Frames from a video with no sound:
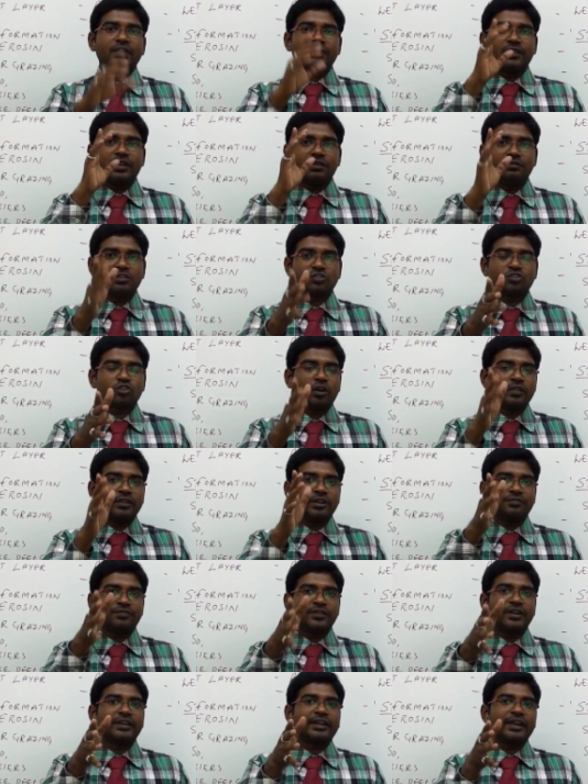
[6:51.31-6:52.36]
Then we saw the
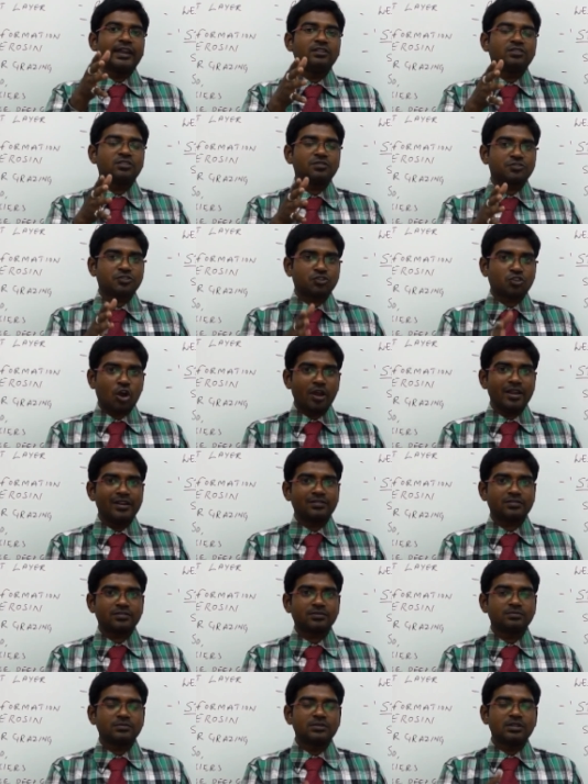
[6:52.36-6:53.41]
different kinds of
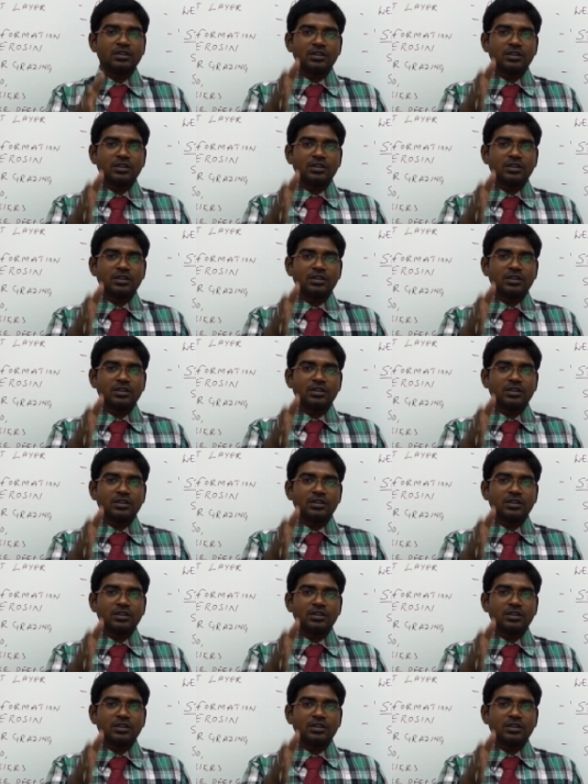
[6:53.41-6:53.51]
soils,